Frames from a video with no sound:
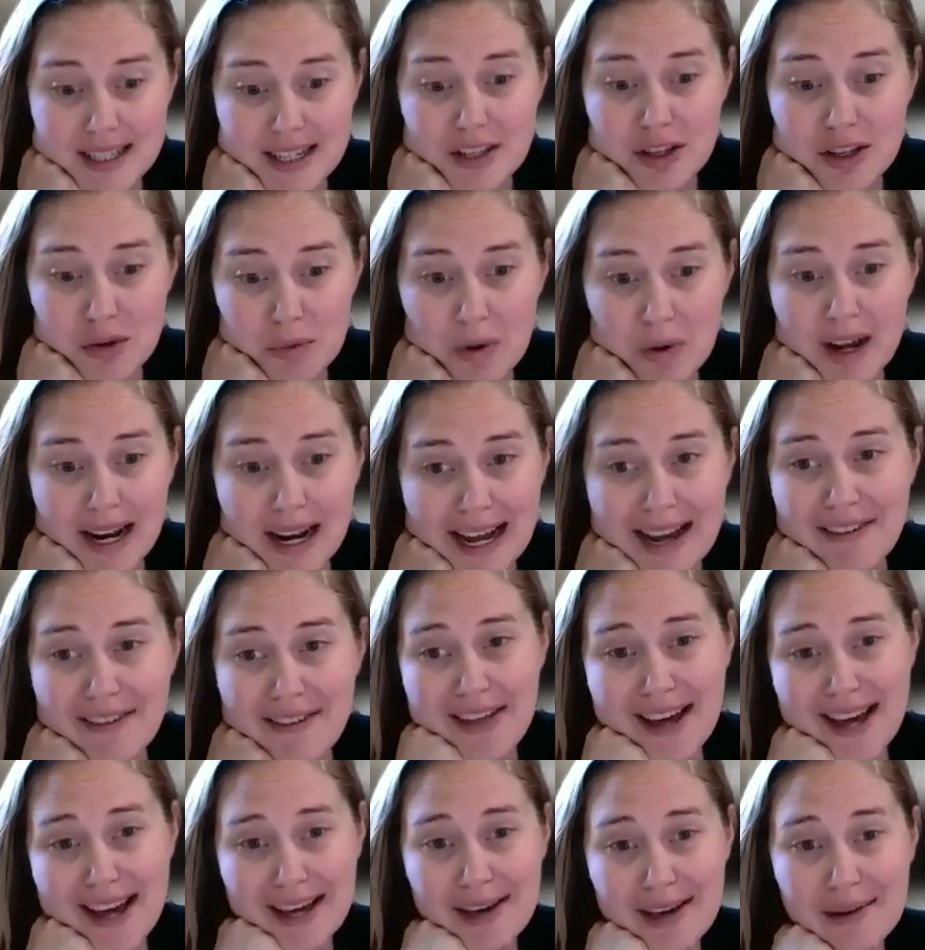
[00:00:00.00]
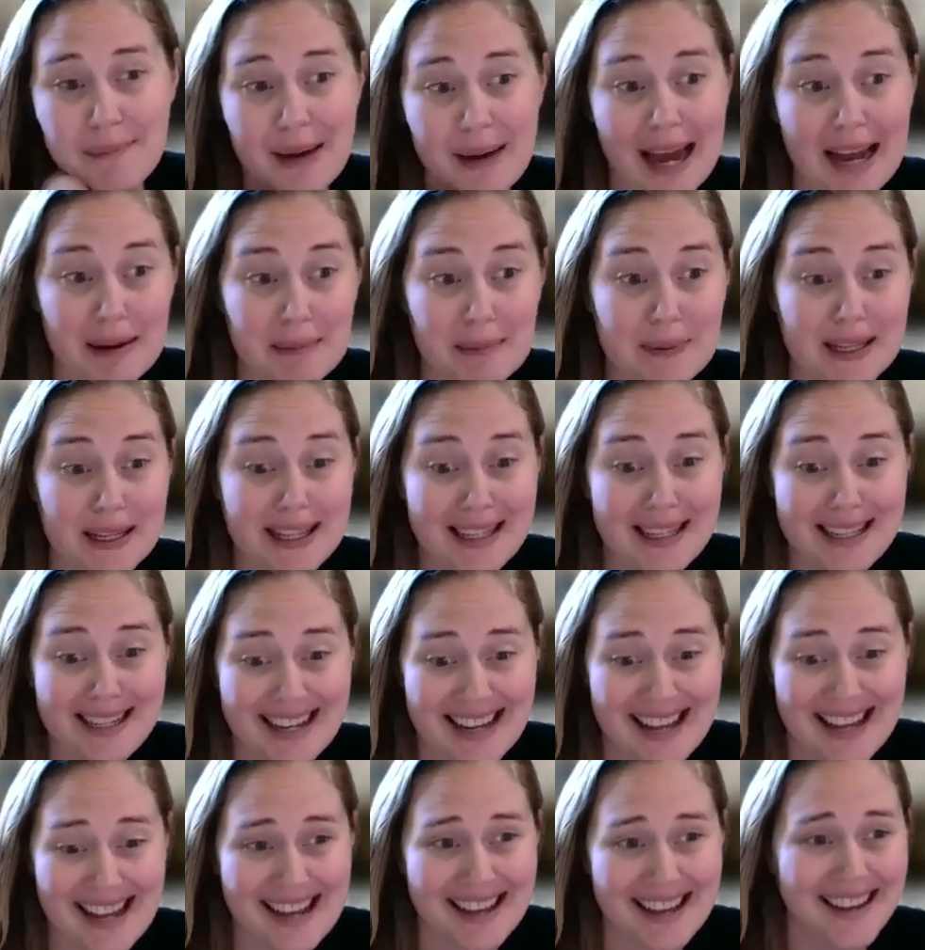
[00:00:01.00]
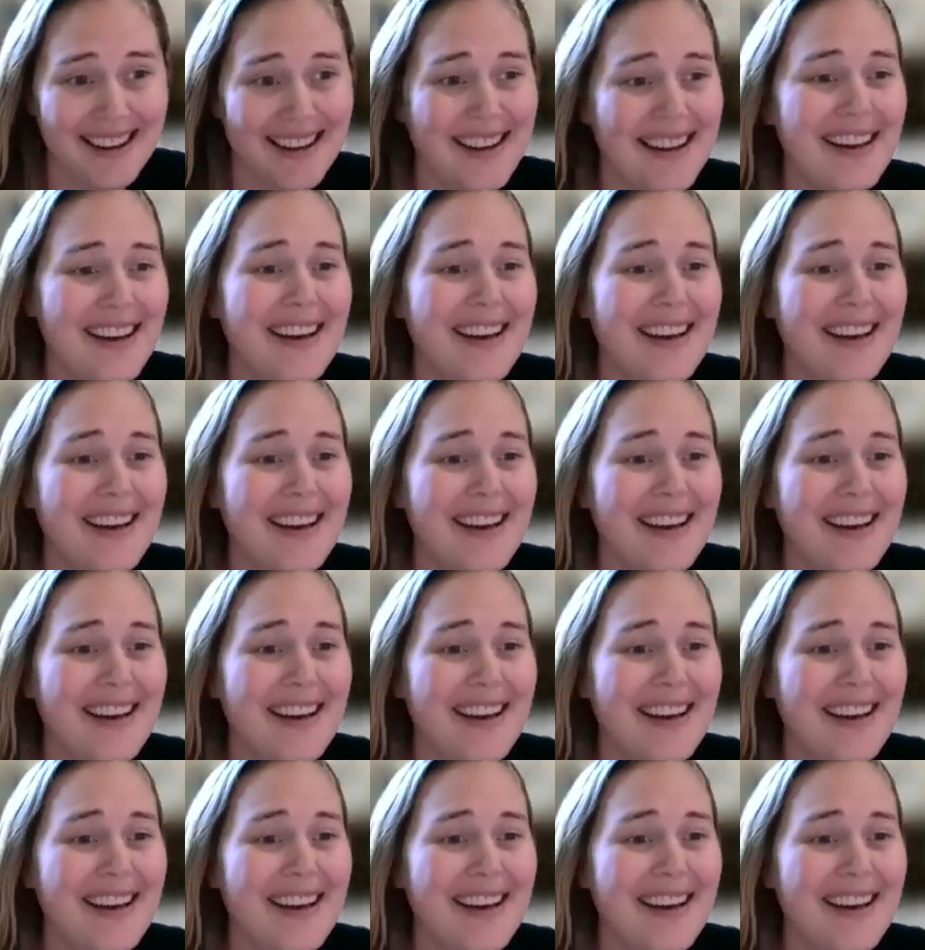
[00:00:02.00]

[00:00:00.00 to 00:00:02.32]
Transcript: and you want to have that compatibility.